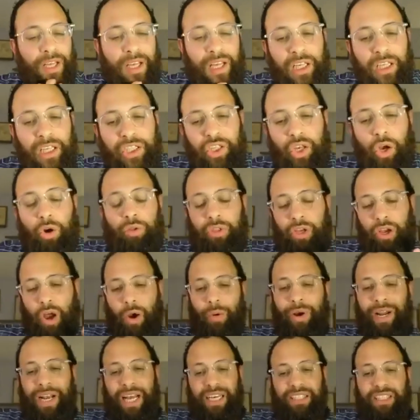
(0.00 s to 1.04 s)
So the
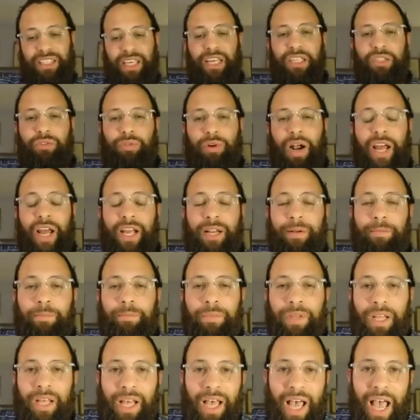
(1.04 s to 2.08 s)
Kohen has kids, right?
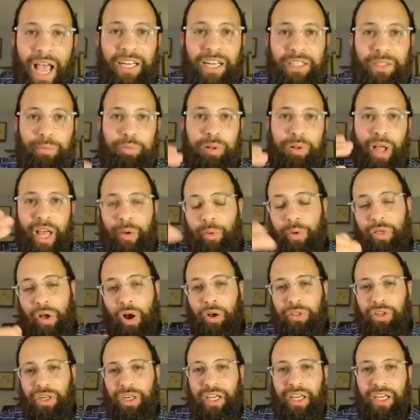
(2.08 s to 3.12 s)
And he's playing with
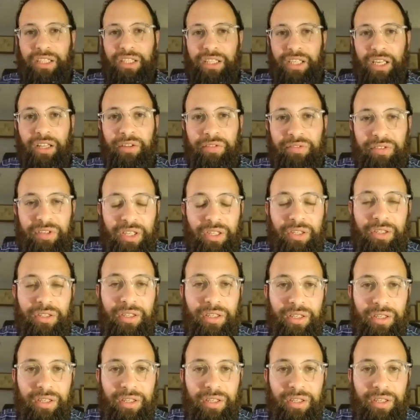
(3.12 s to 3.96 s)
other kids in the field.